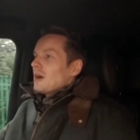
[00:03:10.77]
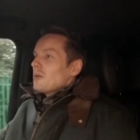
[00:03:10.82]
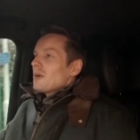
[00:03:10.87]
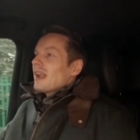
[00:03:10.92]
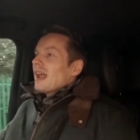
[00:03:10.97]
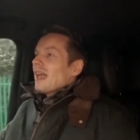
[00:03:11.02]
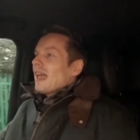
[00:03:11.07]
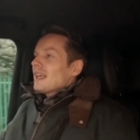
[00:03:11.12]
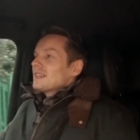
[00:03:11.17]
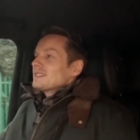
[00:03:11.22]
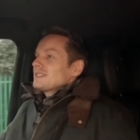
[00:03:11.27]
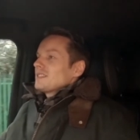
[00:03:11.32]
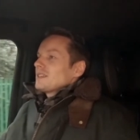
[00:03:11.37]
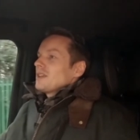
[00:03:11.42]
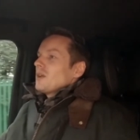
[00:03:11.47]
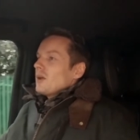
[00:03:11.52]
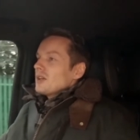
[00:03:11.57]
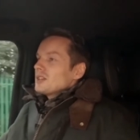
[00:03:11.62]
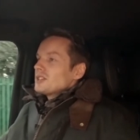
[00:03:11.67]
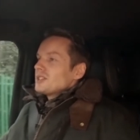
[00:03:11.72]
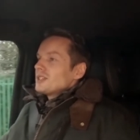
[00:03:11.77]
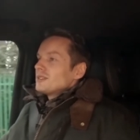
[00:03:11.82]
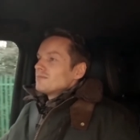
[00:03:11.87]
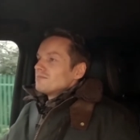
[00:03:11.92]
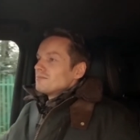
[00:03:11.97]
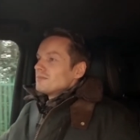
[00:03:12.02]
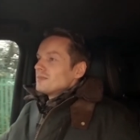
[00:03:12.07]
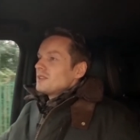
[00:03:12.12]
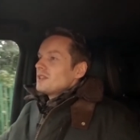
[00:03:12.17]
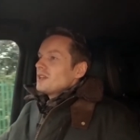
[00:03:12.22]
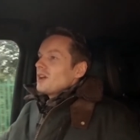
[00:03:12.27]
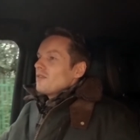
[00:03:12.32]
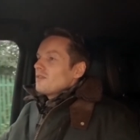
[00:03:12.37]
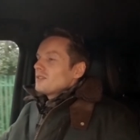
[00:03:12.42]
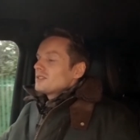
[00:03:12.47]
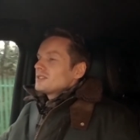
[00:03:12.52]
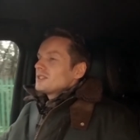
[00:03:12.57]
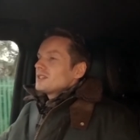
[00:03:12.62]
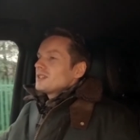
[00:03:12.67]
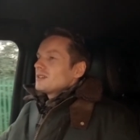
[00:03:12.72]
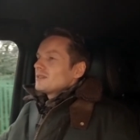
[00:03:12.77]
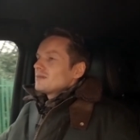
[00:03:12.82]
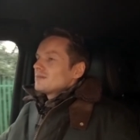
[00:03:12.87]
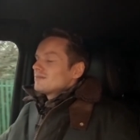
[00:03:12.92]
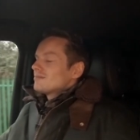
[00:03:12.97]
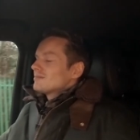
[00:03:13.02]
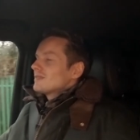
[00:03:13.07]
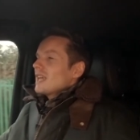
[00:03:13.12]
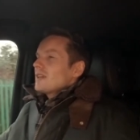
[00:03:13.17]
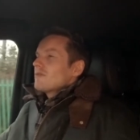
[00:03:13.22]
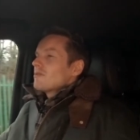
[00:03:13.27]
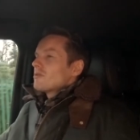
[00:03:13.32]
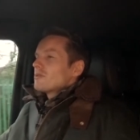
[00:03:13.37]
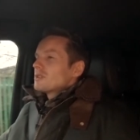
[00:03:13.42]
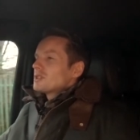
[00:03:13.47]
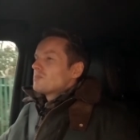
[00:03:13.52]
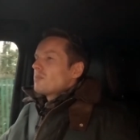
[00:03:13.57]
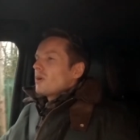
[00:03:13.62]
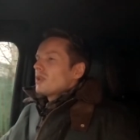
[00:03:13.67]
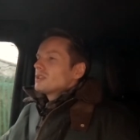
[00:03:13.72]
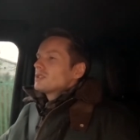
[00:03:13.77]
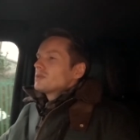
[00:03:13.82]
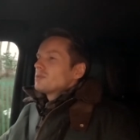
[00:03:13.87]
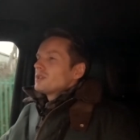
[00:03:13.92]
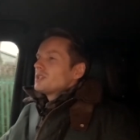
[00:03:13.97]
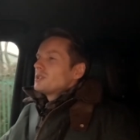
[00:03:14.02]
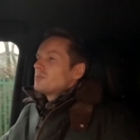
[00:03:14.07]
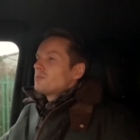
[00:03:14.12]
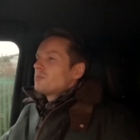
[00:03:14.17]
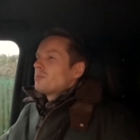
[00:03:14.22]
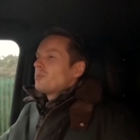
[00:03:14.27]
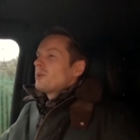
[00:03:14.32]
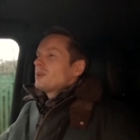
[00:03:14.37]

And when I asked the question, the officer gave a response which